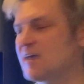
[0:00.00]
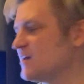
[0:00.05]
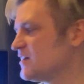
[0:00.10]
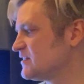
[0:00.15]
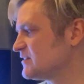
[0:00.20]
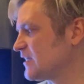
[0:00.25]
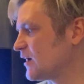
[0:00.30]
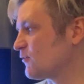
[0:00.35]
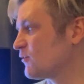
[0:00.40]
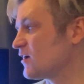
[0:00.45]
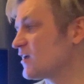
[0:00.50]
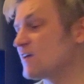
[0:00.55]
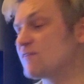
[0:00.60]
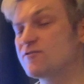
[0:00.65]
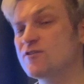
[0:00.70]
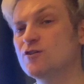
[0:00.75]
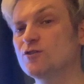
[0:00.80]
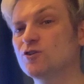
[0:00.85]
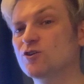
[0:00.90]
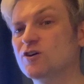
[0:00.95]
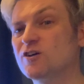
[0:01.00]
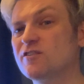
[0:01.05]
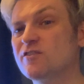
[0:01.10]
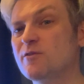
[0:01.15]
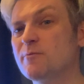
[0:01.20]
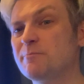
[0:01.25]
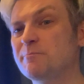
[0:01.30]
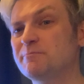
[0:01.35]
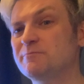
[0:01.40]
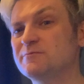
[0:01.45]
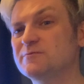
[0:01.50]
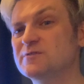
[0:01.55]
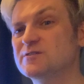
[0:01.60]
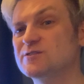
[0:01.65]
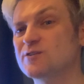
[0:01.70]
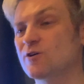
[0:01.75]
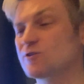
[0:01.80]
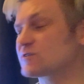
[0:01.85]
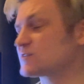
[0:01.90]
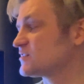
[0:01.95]
Now, if you look at the
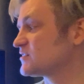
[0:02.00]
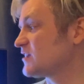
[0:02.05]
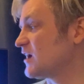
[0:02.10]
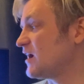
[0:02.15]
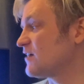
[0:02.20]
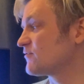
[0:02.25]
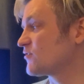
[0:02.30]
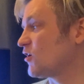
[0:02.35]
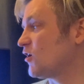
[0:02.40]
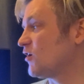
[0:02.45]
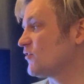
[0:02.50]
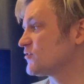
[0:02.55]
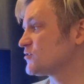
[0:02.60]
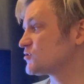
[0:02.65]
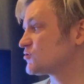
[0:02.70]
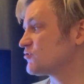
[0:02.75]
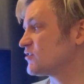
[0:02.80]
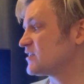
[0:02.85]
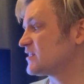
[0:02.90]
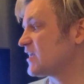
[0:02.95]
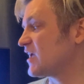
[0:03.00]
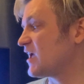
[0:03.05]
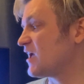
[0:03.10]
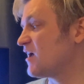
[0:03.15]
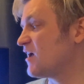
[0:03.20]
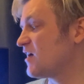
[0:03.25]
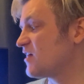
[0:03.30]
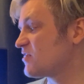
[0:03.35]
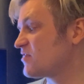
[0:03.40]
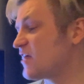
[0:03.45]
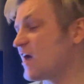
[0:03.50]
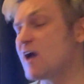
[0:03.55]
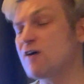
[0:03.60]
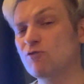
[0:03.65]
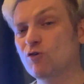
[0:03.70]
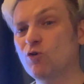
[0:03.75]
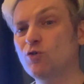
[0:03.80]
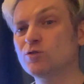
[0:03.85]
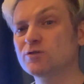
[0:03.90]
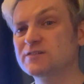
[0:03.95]
socks that I've got on the screen here, they're
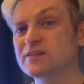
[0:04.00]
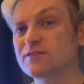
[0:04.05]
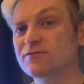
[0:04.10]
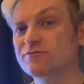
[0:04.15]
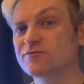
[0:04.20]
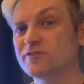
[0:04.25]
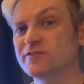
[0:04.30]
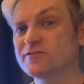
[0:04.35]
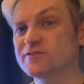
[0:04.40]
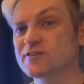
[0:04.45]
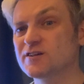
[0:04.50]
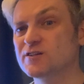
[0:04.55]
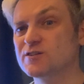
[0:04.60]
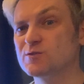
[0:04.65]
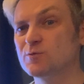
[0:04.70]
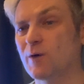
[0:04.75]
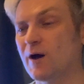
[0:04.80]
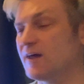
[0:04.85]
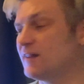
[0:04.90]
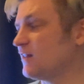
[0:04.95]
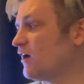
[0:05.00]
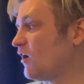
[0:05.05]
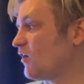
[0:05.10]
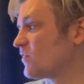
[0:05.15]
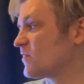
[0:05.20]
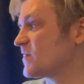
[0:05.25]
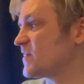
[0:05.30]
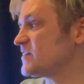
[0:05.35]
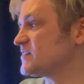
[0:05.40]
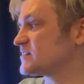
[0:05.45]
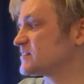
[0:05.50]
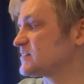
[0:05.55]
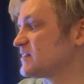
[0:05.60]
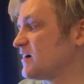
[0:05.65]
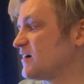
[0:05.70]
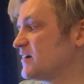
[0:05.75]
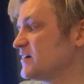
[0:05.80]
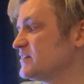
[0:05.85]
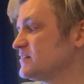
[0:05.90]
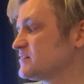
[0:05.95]
all different as well on this
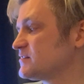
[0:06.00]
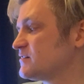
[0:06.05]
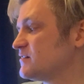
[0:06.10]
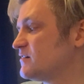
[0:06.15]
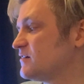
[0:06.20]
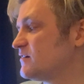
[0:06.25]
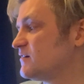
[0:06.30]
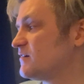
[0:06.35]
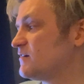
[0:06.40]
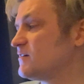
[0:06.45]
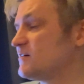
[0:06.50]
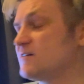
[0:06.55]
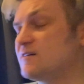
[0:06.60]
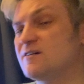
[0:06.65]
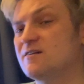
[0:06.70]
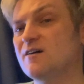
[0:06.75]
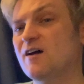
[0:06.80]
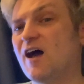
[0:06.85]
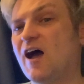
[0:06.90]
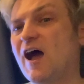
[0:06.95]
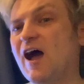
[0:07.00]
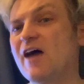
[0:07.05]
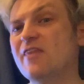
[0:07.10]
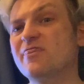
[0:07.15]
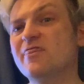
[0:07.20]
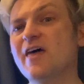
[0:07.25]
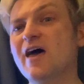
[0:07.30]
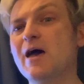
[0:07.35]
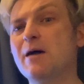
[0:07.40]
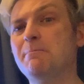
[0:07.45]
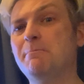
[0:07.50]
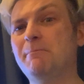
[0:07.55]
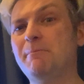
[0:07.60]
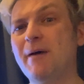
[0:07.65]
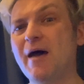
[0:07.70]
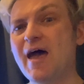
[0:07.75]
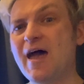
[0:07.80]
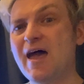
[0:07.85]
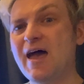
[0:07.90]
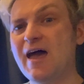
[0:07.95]
side, and their
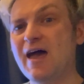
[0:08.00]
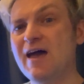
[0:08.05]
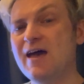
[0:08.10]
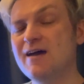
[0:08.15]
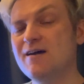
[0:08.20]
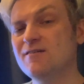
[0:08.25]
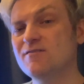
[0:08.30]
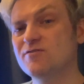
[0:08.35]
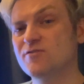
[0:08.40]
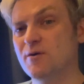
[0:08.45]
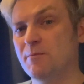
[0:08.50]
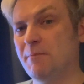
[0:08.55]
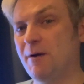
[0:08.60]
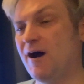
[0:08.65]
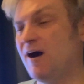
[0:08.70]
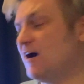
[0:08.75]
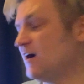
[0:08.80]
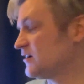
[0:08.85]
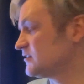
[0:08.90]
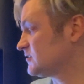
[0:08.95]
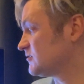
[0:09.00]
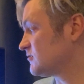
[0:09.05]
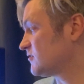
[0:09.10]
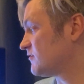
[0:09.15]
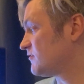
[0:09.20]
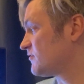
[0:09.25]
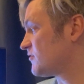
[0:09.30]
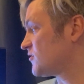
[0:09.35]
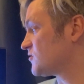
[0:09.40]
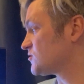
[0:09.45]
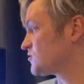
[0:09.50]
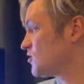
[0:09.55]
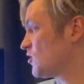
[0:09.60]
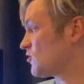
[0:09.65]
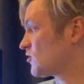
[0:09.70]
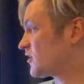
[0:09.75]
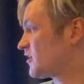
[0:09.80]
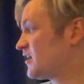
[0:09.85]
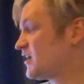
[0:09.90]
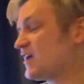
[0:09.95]
pair, the partner of the
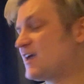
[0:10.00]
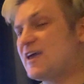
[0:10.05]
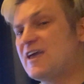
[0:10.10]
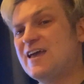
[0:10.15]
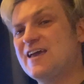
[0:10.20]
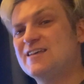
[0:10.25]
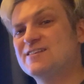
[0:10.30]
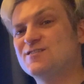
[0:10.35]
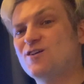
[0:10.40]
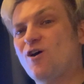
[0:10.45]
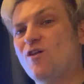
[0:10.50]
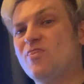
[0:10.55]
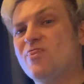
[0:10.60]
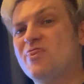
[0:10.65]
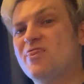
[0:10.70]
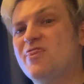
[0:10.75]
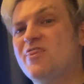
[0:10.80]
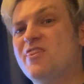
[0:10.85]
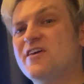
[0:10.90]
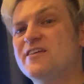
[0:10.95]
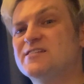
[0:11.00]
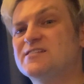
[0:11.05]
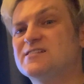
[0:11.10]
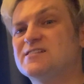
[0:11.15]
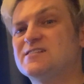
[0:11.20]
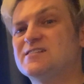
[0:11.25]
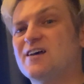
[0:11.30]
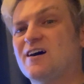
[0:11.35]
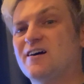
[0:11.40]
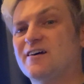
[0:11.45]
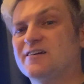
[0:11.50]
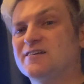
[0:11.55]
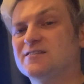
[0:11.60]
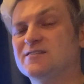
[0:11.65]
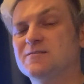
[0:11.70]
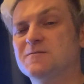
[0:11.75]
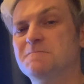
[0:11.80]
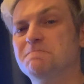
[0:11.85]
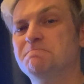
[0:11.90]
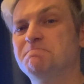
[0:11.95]
sock, is on this side.
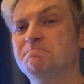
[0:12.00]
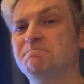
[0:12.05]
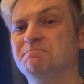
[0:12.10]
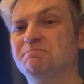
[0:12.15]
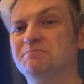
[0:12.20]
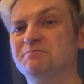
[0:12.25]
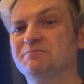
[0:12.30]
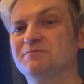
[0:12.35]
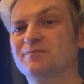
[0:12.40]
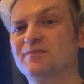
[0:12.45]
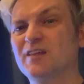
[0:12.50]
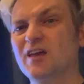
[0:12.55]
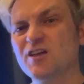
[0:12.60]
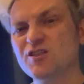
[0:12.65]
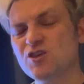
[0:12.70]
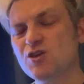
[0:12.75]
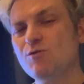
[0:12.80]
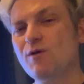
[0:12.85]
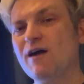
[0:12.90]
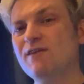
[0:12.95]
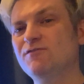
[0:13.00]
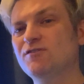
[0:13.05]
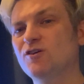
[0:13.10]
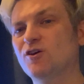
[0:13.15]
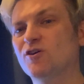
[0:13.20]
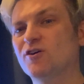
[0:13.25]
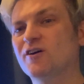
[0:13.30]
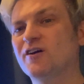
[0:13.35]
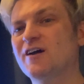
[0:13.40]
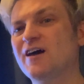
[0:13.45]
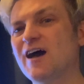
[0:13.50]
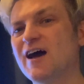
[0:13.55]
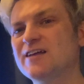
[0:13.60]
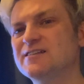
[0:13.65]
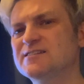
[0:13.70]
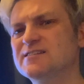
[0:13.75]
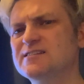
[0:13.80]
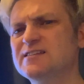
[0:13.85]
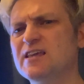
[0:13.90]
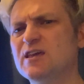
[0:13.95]
Can you have a look and
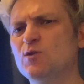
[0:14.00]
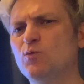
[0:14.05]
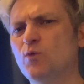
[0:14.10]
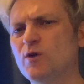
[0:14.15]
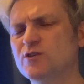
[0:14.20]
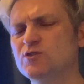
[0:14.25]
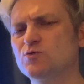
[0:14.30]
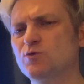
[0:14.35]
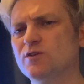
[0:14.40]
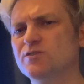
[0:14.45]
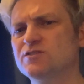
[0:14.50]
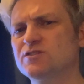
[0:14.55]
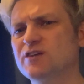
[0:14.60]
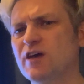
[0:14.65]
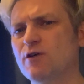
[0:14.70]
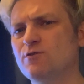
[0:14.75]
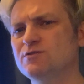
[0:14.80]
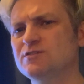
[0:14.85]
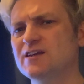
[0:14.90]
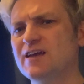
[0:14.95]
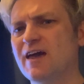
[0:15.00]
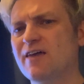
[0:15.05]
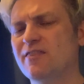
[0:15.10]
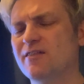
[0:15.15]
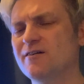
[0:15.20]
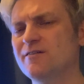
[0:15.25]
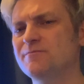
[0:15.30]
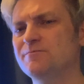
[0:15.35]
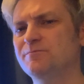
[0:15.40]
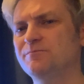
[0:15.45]
see which ones go together?